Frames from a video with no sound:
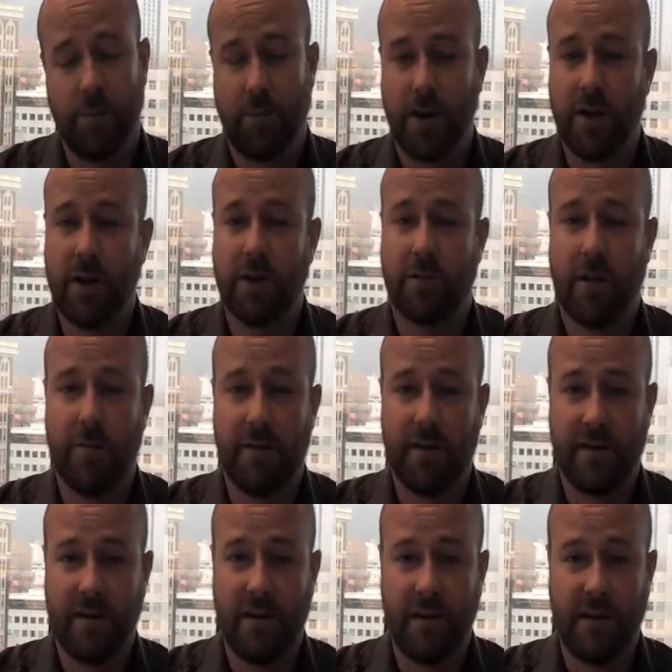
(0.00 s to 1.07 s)
umbrella
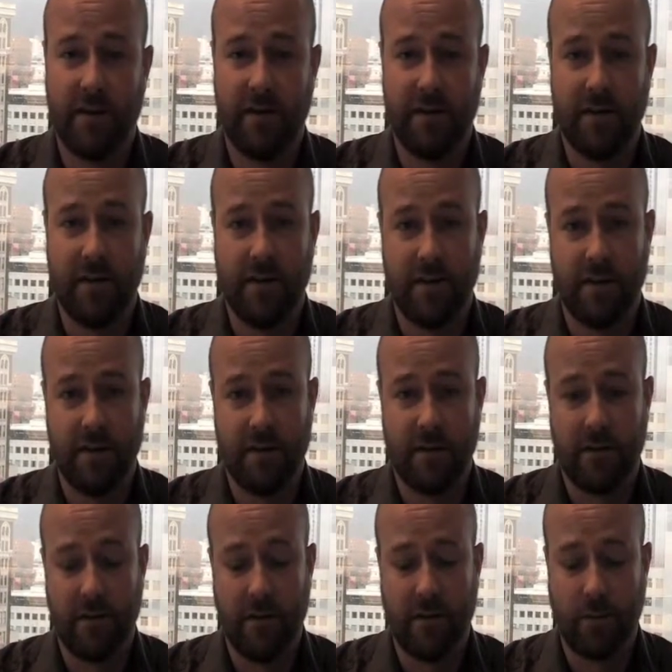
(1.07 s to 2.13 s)
agreement is
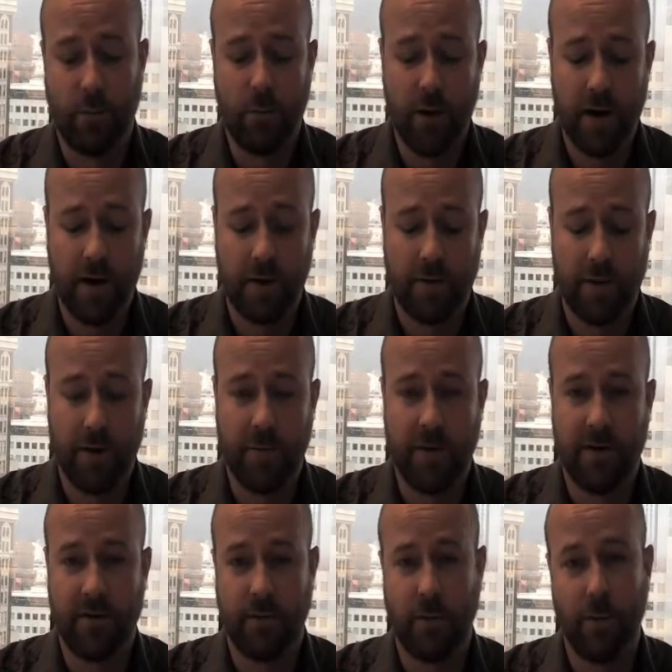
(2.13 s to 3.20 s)
it's one
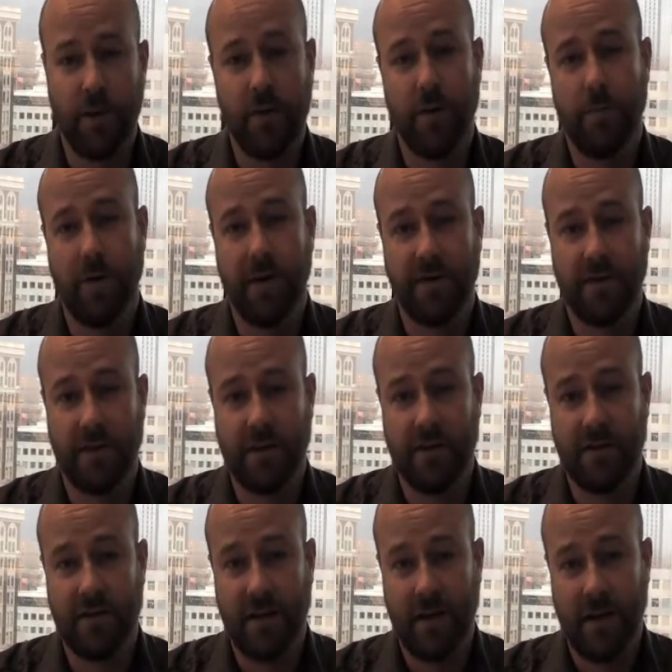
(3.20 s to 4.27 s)
agreement with a
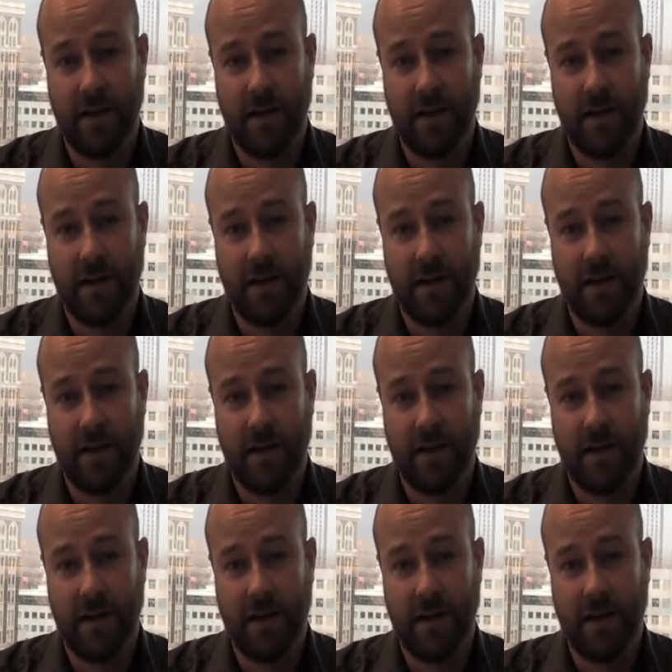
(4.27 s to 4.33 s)
business